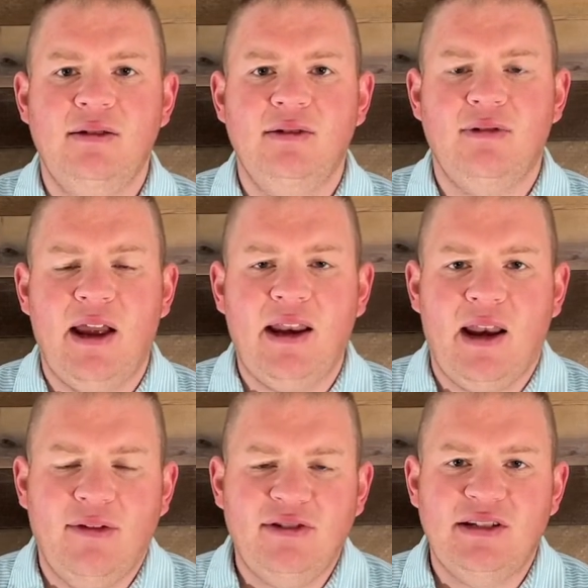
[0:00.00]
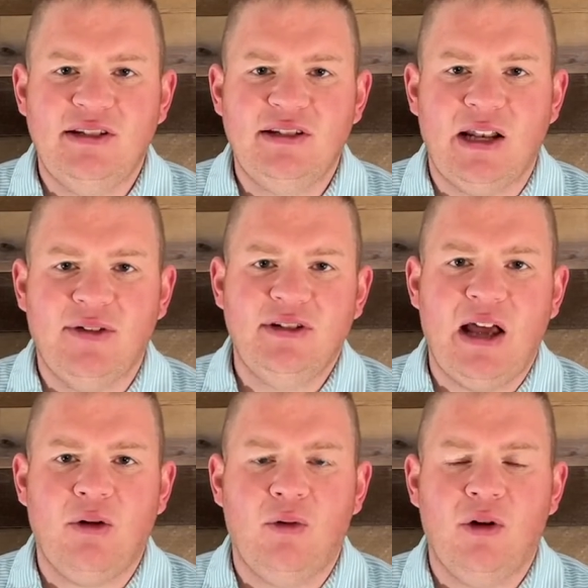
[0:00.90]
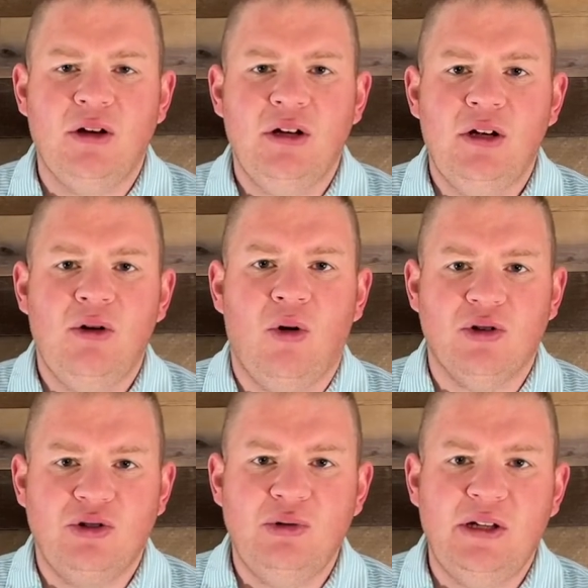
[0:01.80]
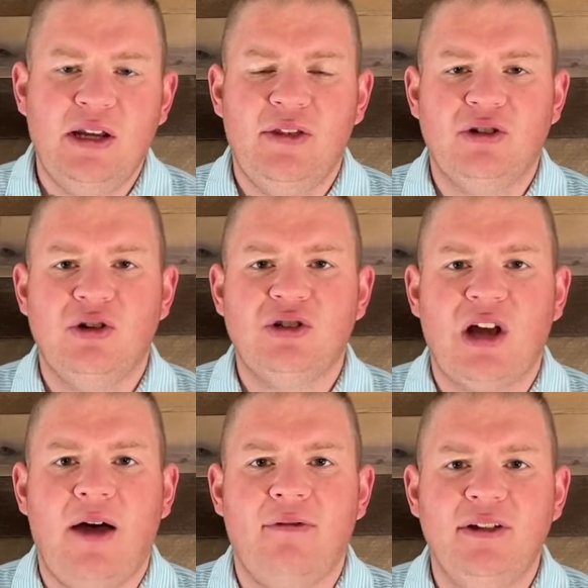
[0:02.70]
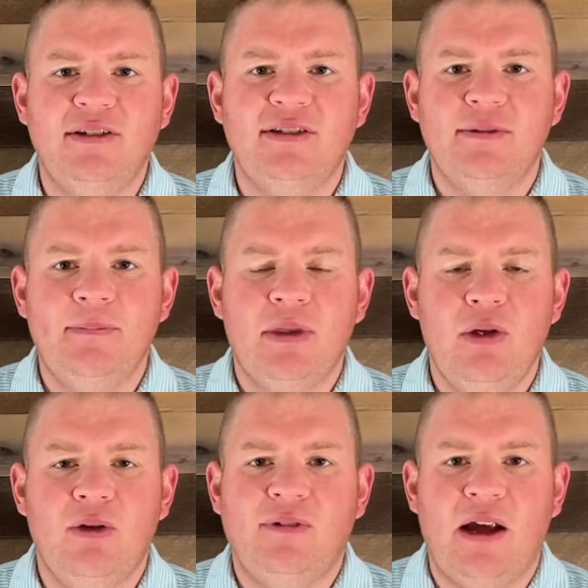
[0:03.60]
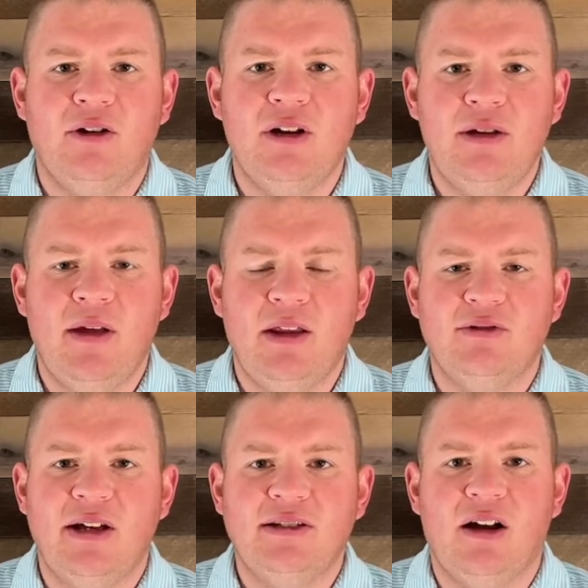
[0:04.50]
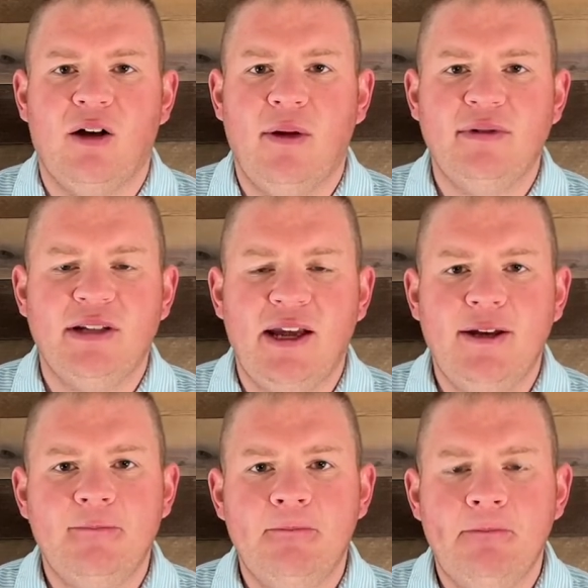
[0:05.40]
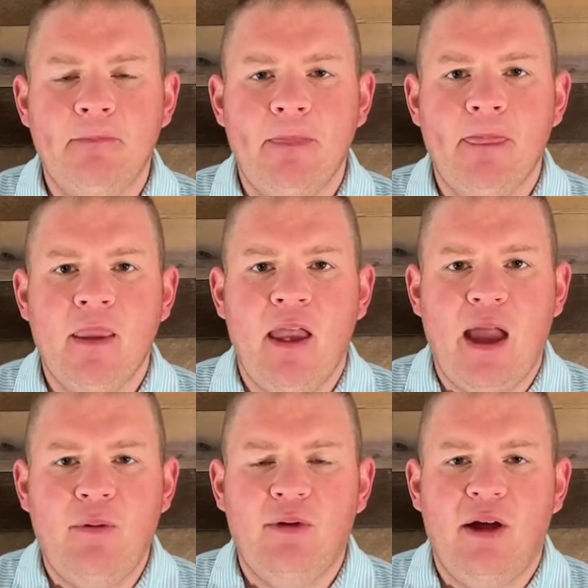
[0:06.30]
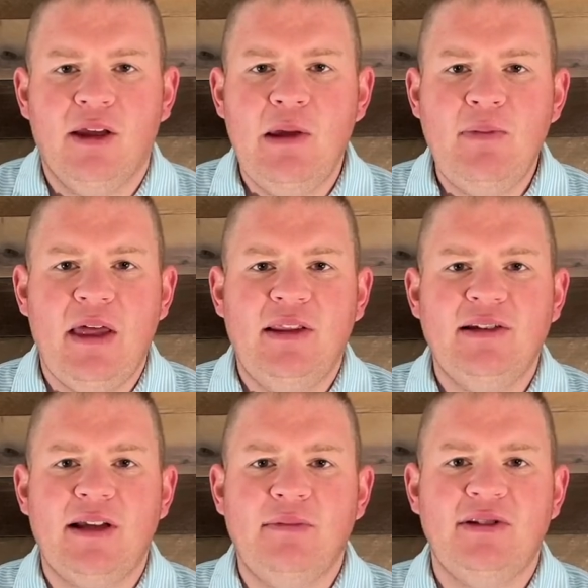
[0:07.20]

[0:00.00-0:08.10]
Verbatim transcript: Grant at fccsullivan.org, or Julie in the church office. You can find her email address on our website. And we will keep that list up to